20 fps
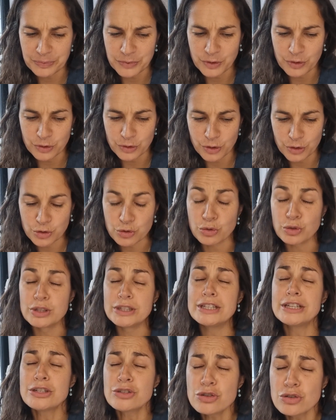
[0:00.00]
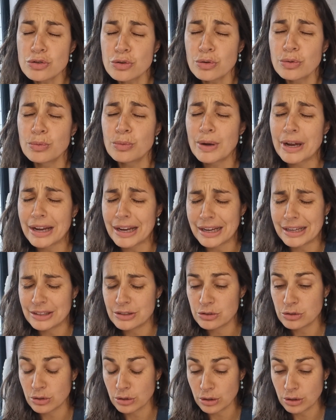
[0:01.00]
the traditional way
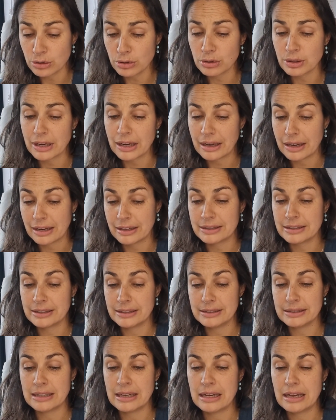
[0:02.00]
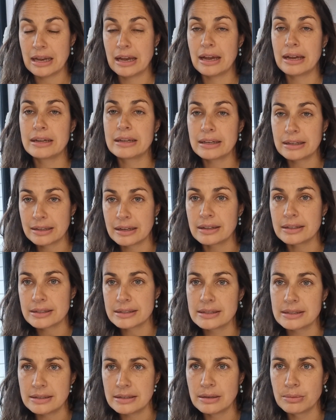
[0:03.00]
to look at it, I cannot
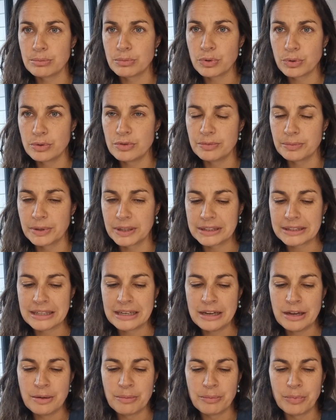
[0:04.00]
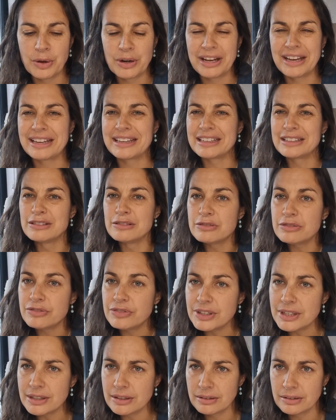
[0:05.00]
see improvement, but I can
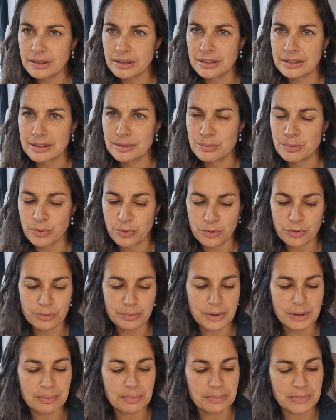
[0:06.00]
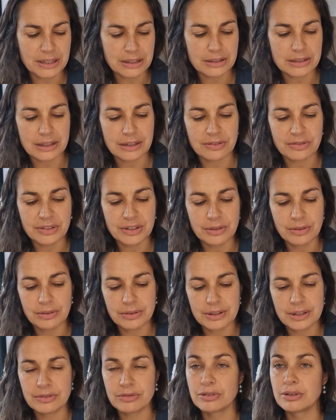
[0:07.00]
feel an improvement because I feel
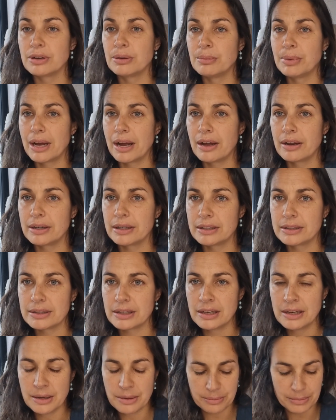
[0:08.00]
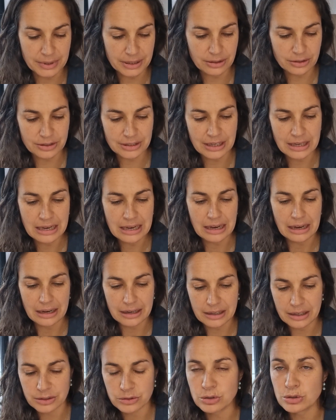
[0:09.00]
different about it, because I
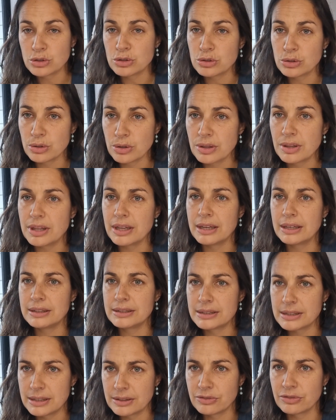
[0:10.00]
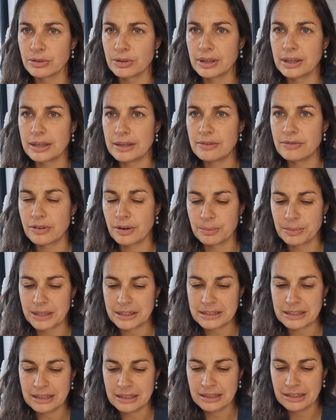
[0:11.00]
understood things differently from it.
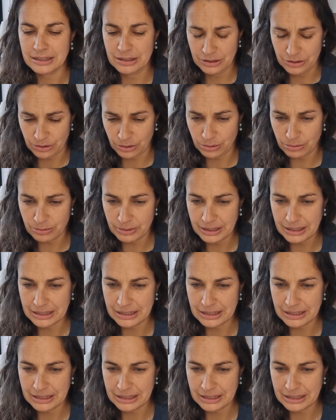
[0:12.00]
So